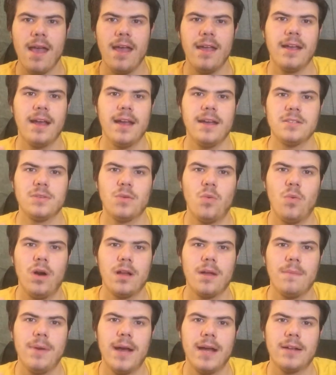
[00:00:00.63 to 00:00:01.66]
Hey guys,
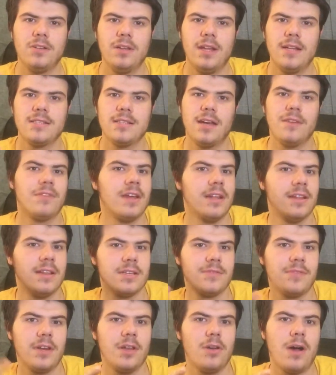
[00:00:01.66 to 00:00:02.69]
welcome back to Lens Life. In
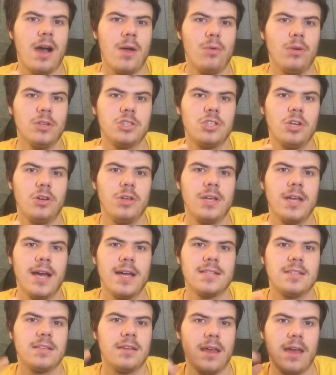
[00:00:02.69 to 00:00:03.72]
this video, I will show you
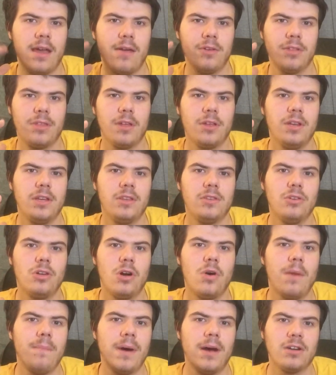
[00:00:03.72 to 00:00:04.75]
guys everything you need to
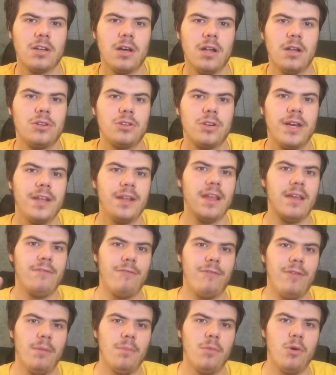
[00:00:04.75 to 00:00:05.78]
know about color grading in
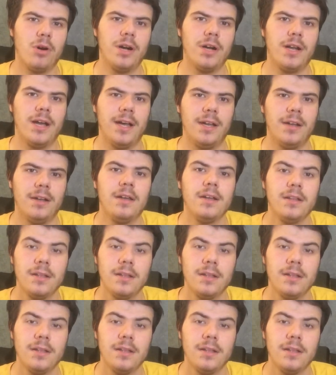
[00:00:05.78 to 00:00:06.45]
Filmora 9.